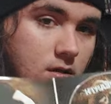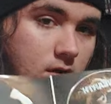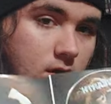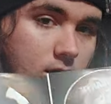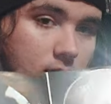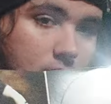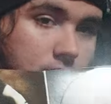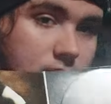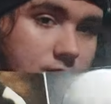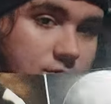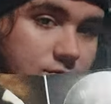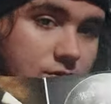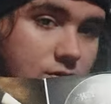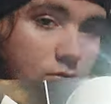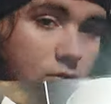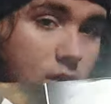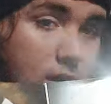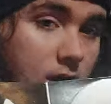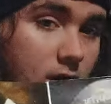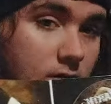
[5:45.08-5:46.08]
Uh, their
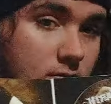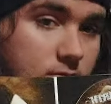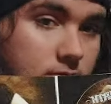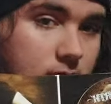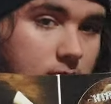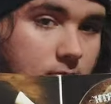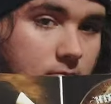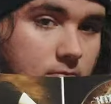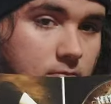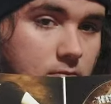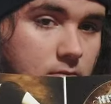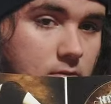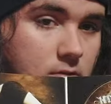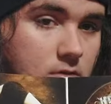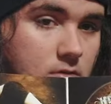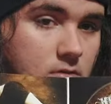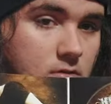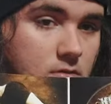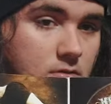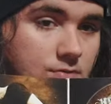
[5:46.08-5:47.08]
new album.
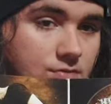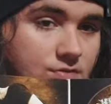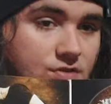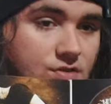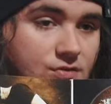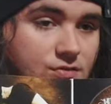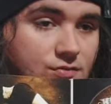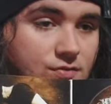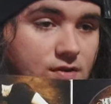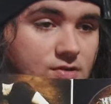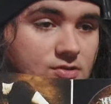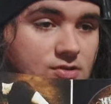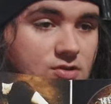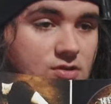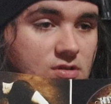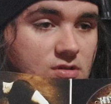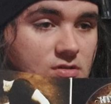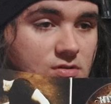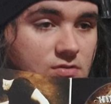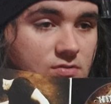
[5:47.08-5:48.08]
The Wretched
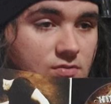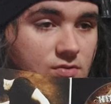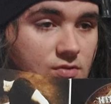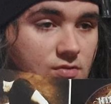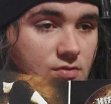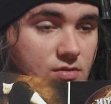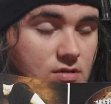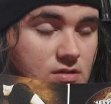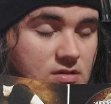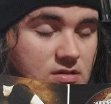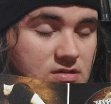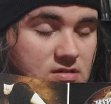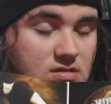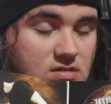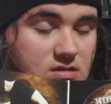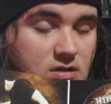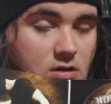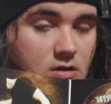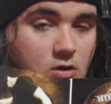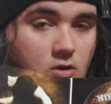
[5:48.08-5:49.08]
and the Ruinous.
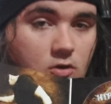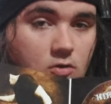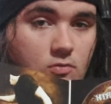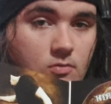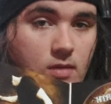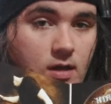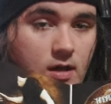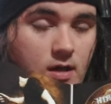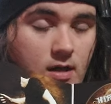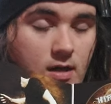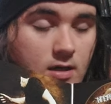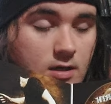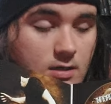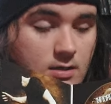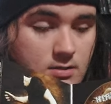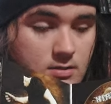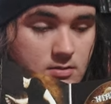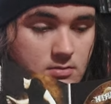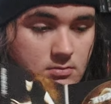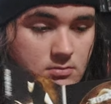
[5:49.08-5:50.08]
Oh my god.
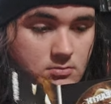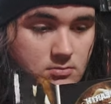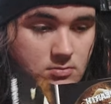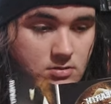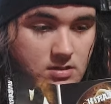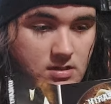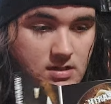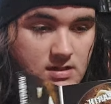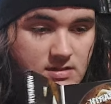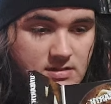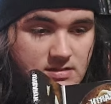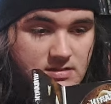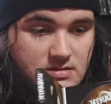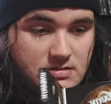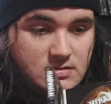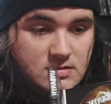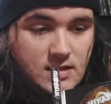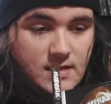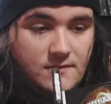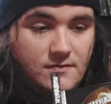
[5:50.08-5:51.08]
Guys,
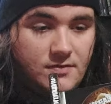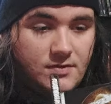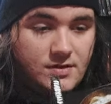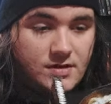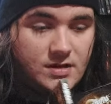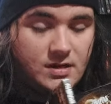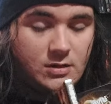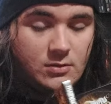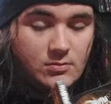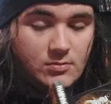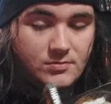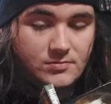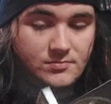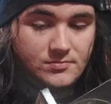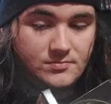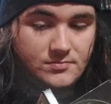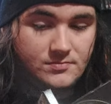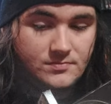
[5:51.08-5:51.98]
that fucking album.